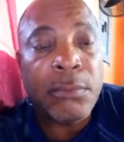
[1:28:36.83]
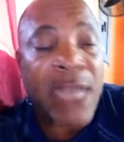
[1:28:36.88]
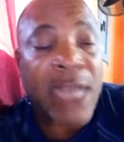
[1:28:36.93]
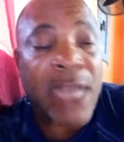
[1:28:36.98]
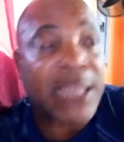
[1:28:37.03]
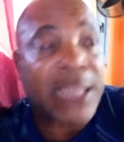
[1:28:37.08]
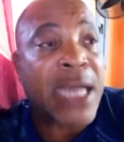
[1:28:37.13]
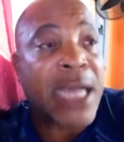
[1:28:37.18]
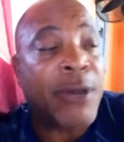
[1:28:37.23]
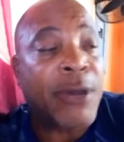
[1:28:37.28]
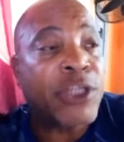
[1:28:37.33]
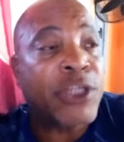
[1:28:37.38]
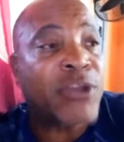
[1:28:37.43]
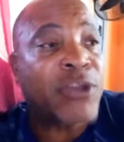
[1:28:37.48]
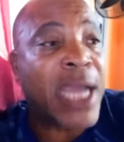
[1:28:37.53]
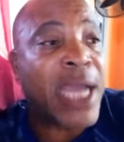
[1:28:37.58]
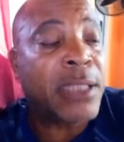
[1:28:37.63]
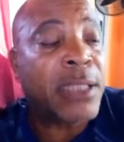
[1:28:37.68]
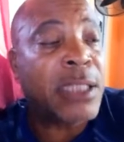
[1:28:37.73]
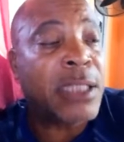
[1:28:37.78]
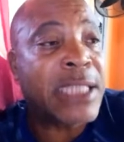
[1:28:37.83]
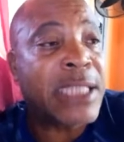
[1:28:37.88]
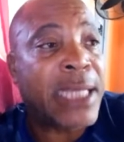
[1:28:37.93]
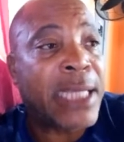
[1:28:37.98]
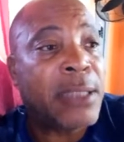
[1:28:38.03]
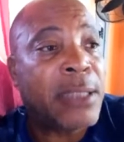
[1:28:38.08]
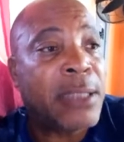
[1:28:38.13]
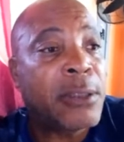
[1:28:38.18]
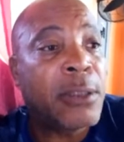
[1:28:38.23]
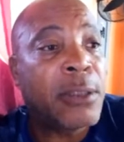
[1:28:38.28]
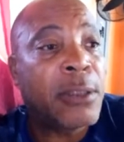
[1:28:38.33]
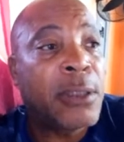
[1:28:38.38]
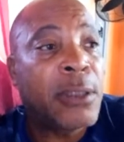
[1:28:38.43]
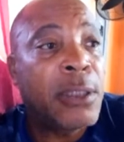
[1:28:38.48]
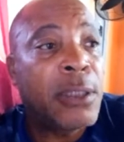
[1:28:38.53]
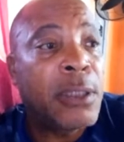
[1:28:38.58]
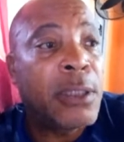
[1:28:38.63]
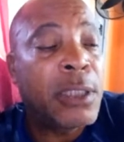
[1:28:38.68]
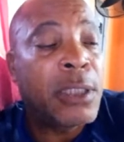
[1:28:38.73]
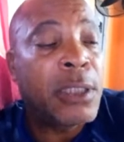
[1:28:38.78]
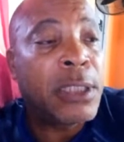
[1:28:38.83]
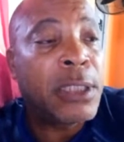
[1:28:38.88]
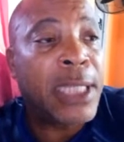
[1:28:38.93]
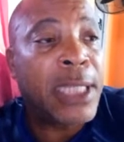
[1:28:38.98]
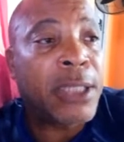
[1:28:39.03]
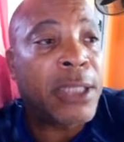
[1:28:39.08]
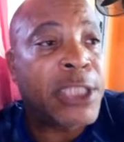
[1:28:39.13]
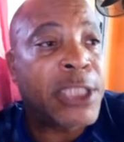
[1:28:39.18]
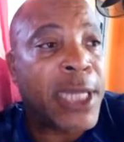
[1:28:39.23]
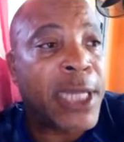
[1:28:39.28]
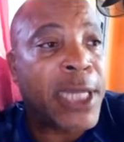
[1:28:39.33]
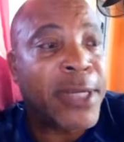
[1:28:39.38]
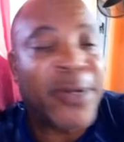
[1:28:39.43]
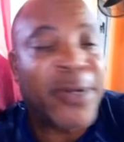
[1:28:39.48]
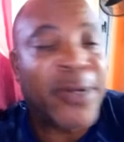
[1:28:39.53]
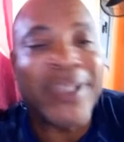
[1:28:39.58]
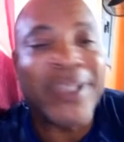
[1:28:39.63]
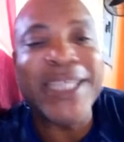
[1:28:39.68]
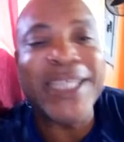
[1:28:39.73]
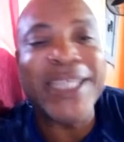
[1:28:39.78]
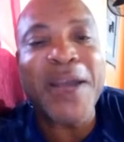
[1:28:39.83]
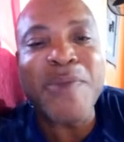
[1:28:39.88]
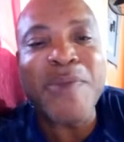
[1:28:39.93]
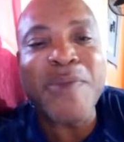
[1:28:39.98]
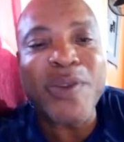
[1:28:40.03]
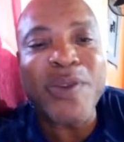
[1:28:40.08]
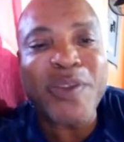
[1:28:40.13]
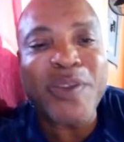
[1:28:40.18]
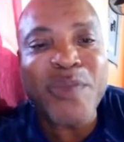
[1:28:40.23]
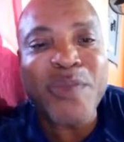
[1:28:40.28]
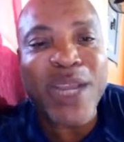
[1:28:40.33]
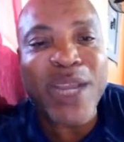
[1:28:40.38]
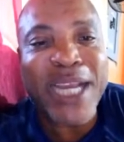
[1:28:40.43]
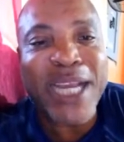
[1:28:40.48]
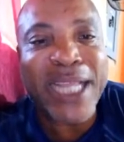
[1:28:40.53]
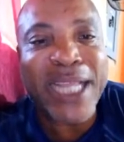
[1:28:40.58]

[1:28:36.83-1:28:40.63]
That's what I was trying to say to Little John. You know, sorry about to bring that